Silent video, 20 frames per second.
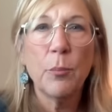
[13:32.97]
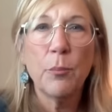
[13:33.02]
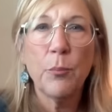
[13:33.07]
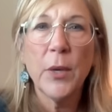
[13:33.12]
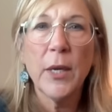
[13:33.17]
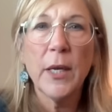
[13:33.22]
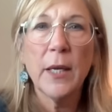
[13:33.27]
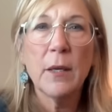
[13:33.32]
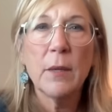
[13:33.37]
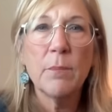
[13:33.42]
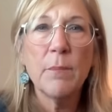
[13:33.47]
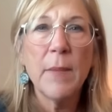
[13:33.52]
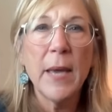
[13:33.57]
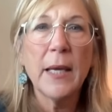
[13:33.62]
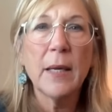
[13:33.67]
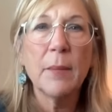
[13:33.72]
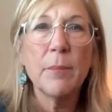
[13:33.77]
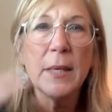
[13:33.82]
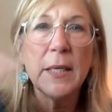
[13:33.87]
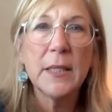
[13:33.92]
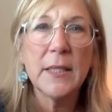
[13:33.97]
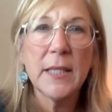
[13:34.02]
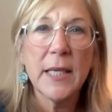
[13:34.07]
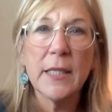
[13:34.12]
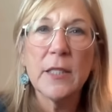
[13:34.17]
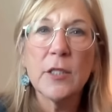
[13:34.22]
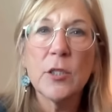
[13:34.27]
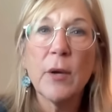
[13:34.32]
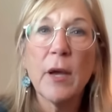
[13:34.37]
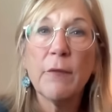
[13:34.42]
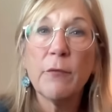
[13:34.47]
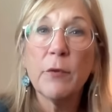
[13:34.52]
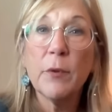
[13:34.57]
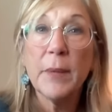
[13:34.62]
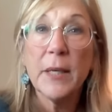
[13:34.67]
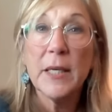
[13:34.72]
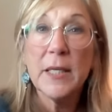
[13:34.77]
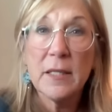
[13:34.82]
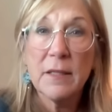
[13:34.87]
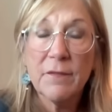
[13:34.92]
bring make a big tent so
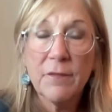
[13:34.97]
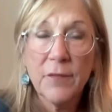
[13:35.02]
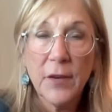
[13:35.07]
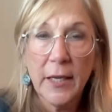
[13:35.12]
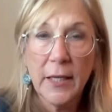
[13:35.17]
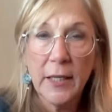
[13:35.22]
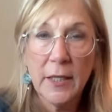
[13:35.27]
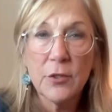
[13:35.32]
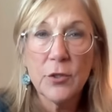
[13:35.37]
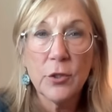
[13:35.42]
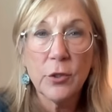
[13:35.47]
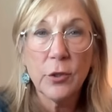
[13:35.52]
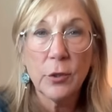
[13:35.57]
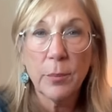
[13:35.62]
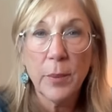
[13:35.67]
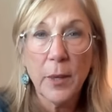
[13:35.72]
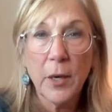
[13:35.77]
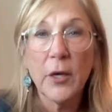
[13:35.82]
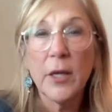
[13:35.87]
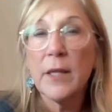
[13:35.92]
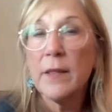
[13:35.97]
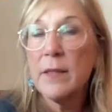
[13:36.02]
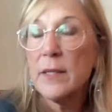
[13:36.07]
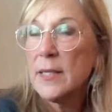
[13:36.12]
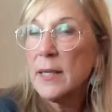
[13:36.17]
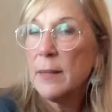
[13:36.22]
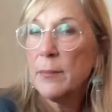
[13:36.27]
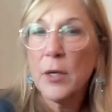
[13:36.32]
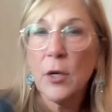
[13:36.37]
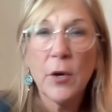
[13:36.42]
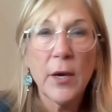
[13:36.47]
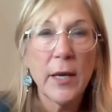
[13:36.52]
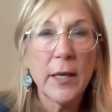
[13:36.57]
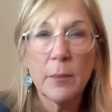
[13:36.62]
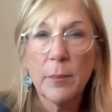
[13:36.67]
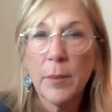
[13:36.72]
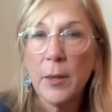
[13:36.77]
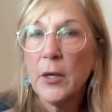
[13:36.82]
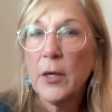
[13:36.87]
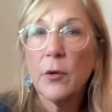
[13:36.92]
everybody's invited to your party, the Democratic
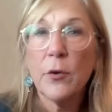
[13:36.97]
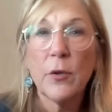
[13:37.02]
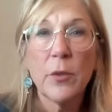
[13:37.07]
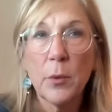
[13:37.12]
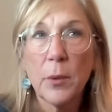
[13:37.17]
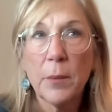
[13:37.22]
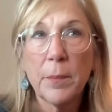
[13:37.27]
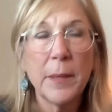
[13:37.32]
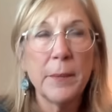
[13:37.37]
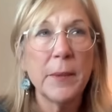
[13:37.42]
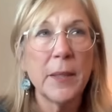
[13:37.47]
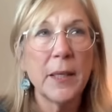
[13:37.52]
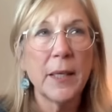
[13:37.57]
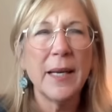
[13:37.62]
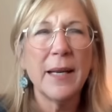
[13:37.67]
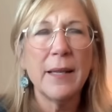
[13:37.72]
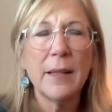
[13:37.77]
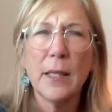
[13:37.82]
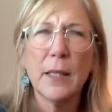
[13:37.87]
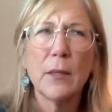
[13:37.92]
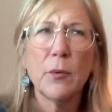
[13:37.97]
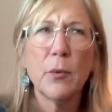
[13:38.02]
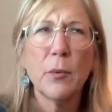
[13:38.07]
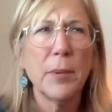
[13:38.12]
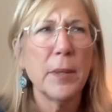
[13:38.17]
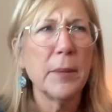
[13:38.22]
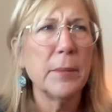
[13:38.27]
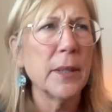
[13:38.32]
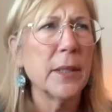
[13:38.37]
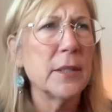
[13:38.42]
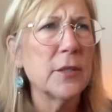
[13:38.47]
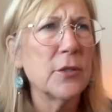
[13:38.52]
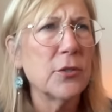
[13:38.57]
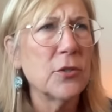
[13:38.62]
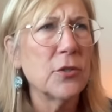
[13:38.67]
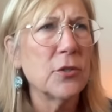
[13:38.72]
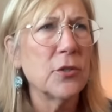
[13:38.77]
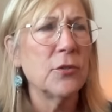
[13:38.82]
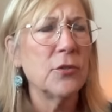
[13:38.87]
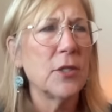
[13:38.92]
Party or the Republican. I think the Republicans
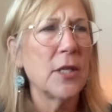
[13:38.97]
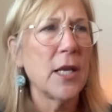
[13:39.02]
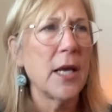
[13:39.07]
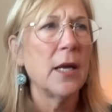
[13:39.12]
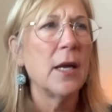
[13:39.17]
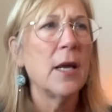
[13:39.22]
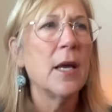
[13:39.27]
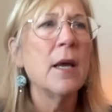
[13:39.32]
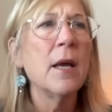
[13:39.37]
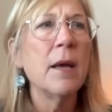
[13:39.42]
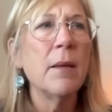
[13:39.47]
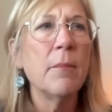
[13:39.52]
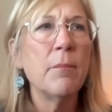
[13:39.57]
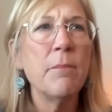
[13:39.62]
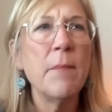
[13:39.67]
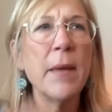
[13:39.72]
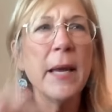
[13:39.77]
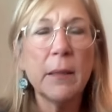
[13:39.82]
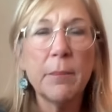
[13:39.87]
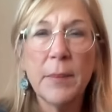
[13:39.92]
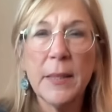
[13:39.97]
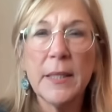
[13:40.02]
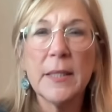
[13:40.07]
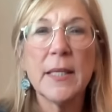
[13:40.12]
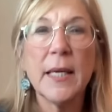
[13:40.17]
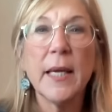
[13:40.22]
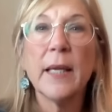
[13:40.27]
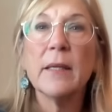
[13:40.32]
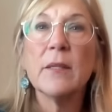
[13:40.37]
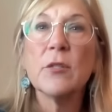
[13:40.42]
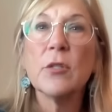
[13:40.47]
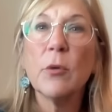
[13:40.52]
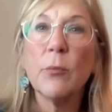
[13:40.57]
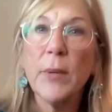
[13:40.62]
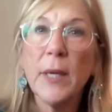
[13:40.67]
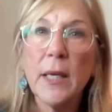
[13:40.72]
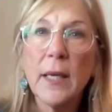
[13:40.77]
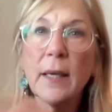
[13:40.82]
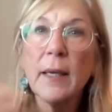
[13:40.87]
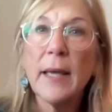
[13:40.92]
used to use that. Make a big tent so
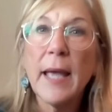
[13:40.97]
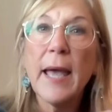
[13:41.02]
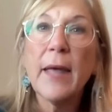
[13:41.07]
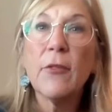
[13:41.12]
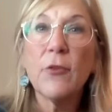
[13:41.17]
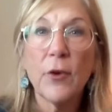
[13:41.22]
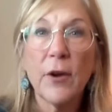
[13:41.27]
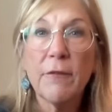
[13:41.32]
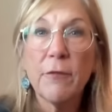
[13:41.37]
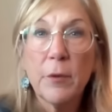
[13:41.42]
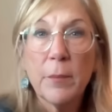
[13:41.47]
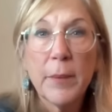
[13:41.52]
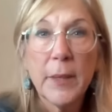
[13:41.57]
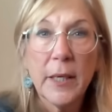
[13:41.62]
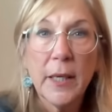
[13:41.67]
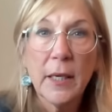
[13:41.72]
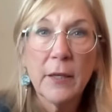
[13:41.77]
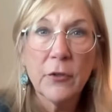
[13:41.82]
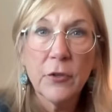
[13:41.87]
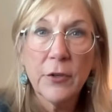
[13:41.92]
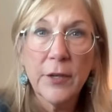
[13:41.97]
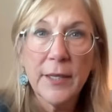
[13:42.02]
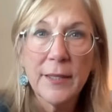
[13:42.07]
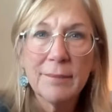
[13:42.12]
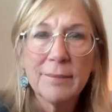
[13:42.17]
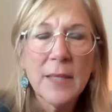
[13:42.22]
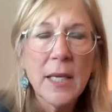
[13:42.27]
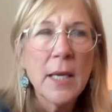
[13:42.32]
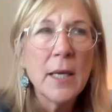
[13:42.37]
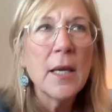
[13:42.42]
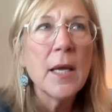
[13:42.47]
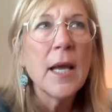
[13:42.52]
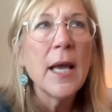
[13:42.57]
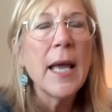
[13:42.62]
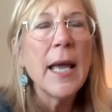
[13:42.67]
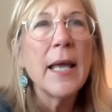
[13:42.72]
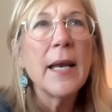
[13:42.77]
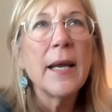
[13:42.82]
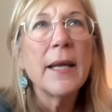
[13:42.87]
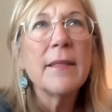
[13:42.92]
we can gather everybody under it.
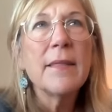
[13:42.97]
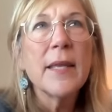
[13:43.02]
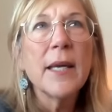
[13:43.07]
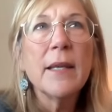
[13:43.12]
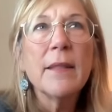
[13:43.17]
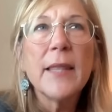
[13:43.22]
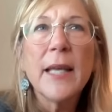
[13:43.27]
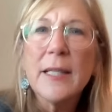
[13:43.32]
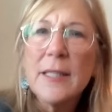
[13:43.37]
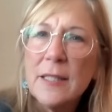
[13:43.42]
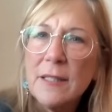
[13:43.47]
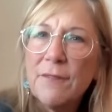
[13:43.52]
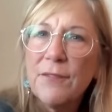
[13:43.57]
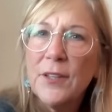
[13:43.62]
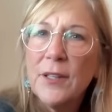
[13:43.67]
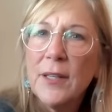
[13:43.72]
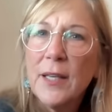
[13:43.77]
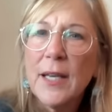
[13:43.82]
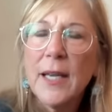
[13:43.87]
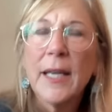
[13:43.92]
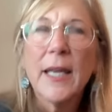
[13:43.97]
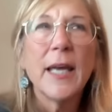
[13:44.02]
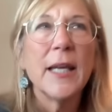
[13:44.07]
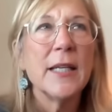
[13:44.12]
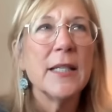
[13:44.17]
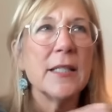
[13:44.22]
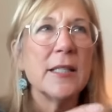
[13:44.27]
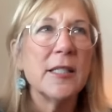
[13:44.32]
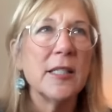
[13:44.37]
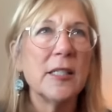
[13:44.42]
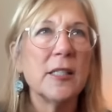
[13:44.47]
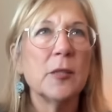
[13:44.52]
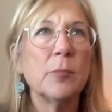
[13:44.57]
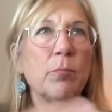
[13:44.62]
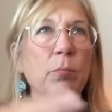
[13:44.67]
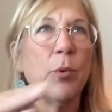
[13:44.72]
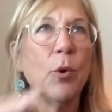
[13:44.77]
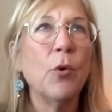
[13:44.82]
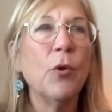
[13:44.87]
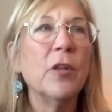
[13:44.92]
And I think that's the feeling I get, is this
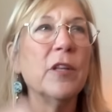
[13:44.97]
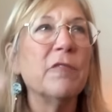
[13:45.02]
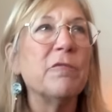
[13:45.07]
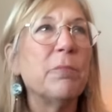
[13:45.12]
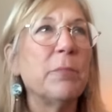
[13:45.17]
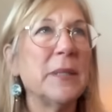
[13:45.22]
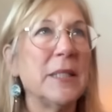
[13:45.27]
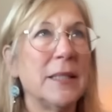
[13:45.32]
bowl of